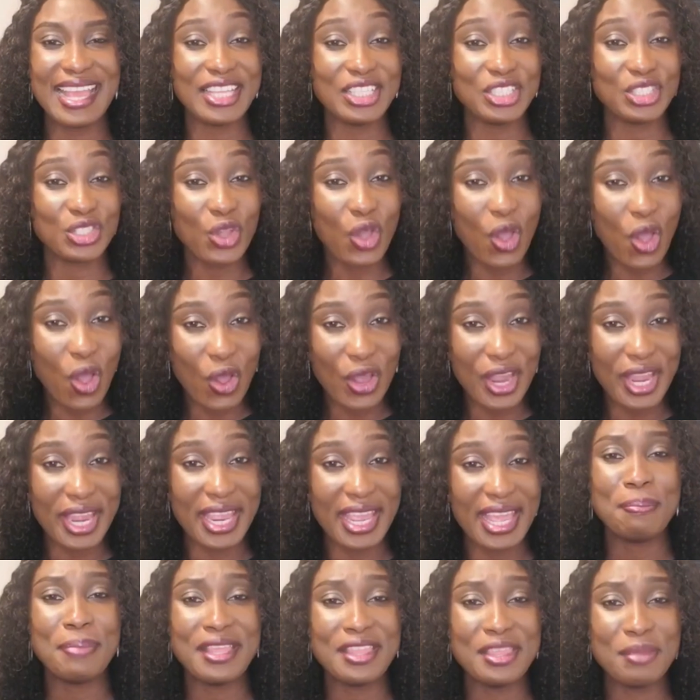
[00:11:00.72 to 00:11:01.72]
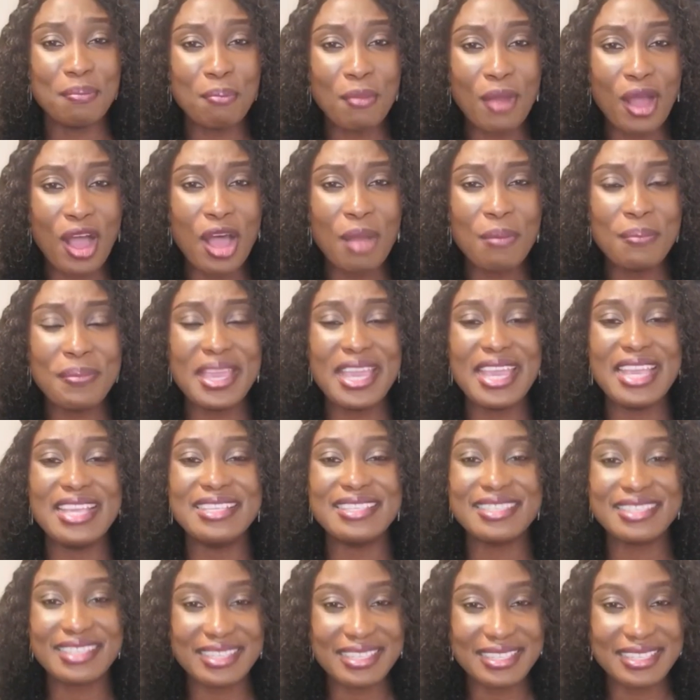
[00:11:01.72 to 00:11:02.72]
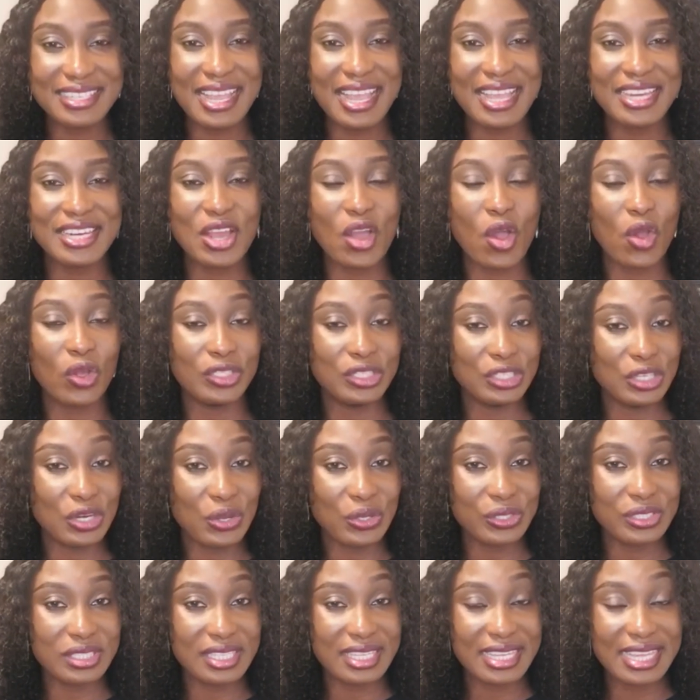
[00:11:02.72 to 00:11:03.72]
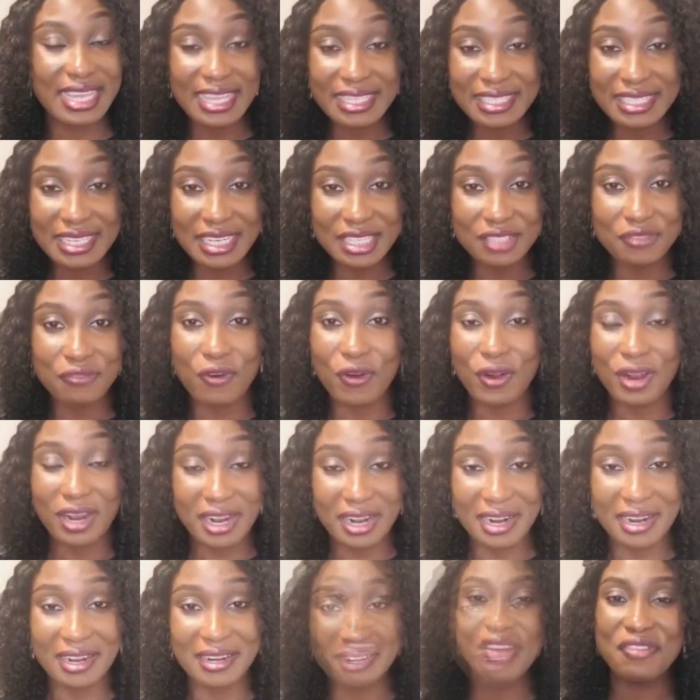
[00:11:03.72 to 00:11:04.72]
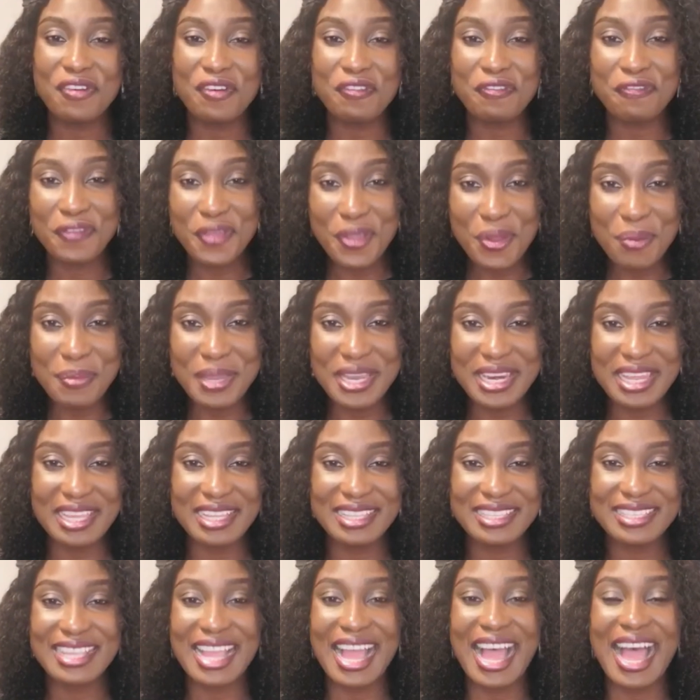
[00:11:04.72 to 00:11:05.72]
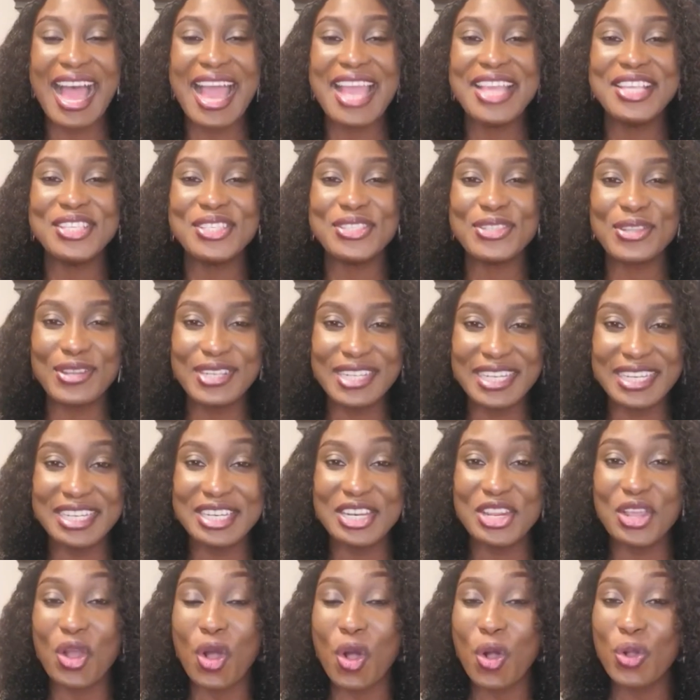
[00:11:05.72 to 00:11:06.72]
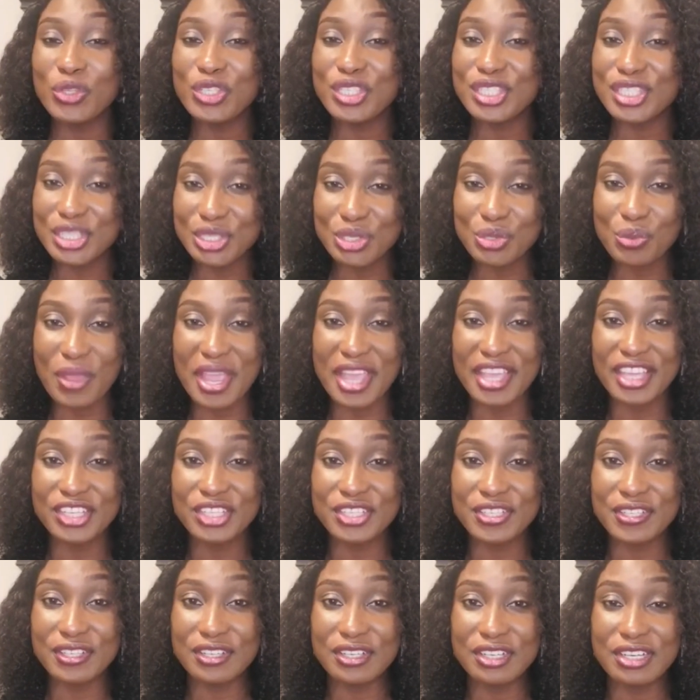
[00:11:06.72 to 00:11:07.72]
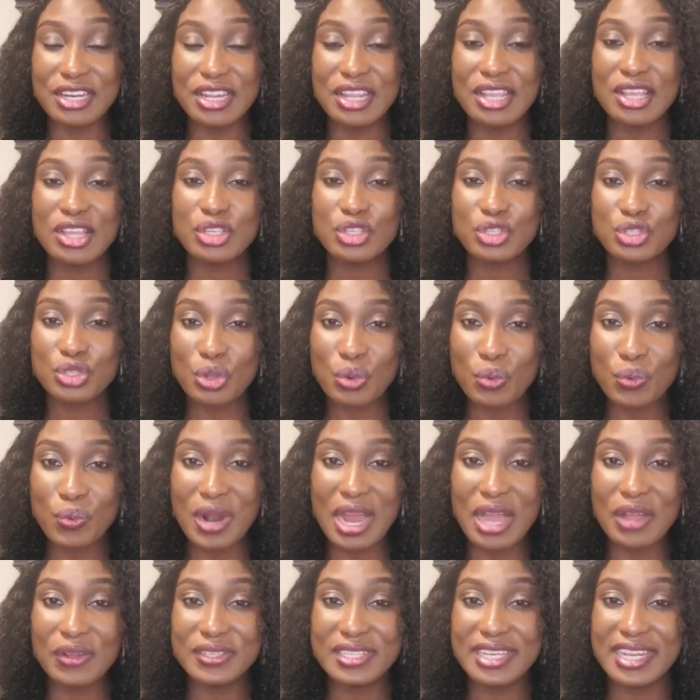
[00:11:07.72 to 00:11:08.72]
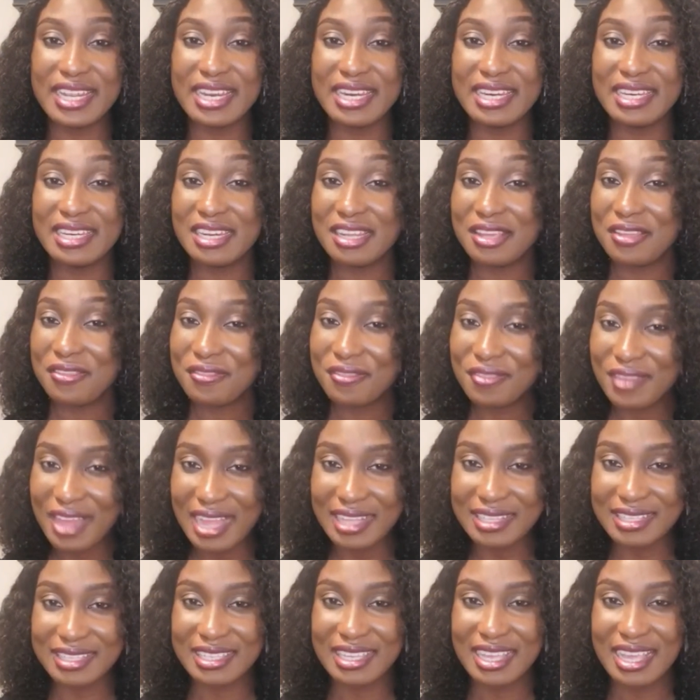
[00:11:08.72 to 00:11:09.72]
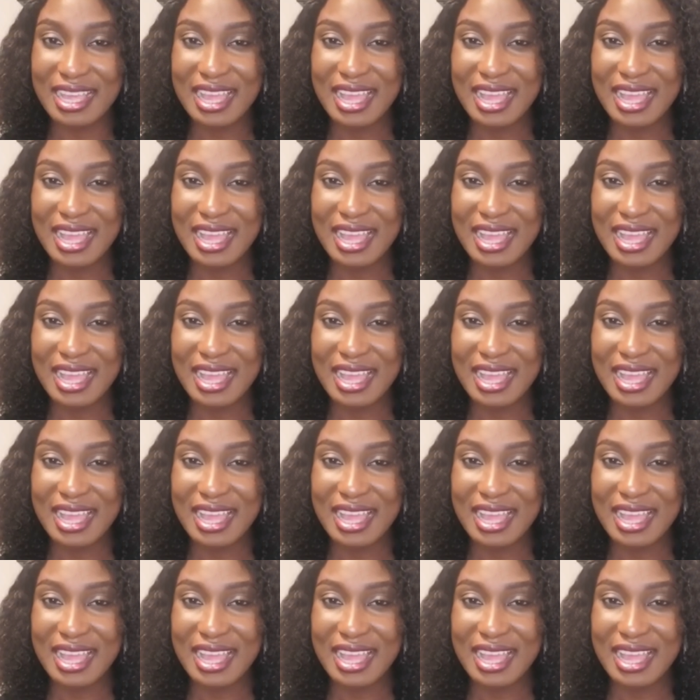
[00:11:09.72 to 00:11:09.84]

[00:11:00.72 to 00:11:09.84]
a toy, but the mom insisted on not getting it for her. And for a few minutes I studied the whole situation surrounding that,